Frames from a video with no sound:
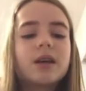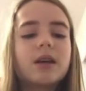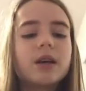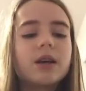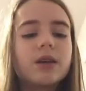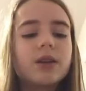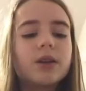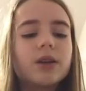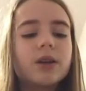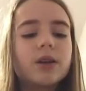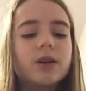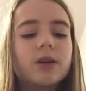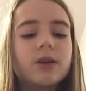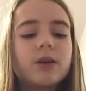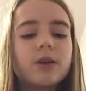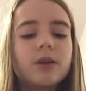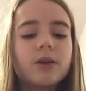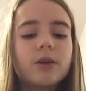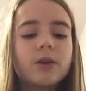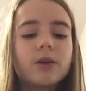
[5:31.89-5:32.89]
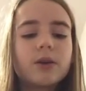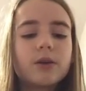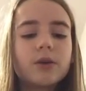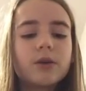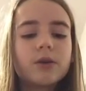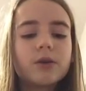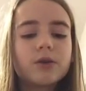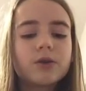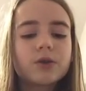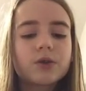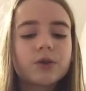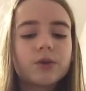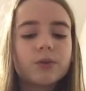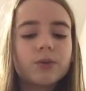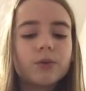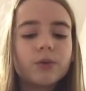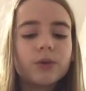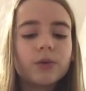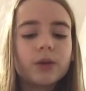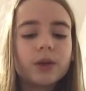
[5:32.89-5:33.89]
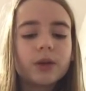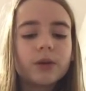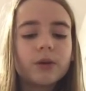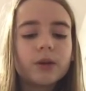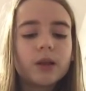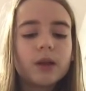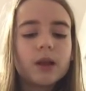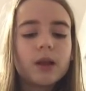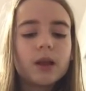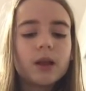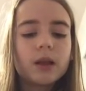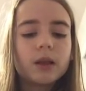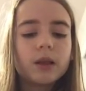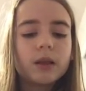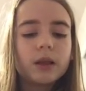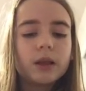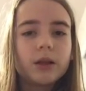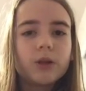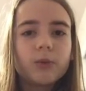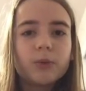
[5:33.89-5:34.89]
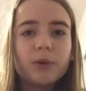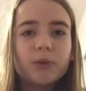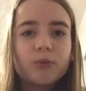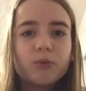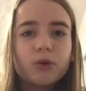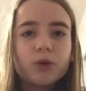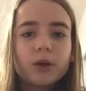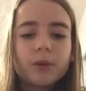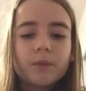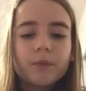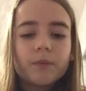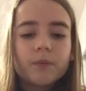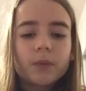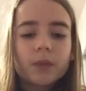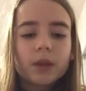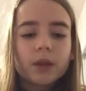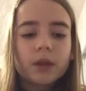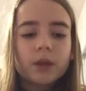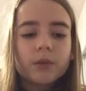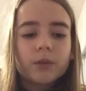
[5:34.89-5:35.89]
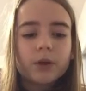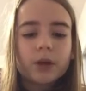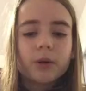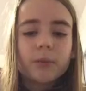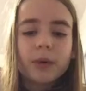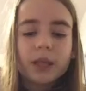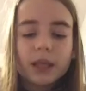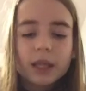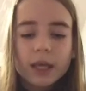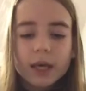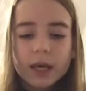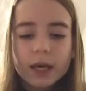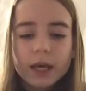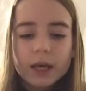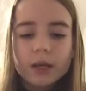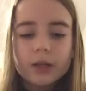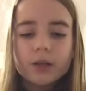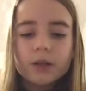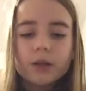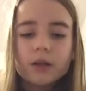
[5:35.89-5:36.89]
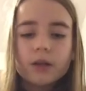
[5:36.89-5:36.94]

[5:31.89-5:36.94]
And then I'm just gonna roll it out a little bit more. And then we're gonna make the head.